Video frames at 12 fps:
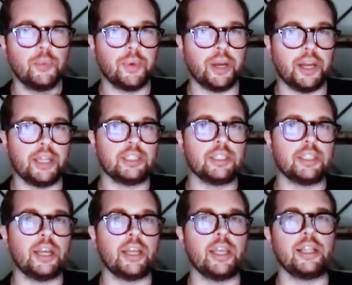but
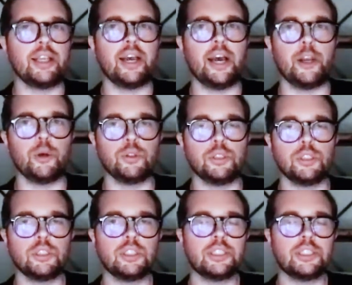again, like I don't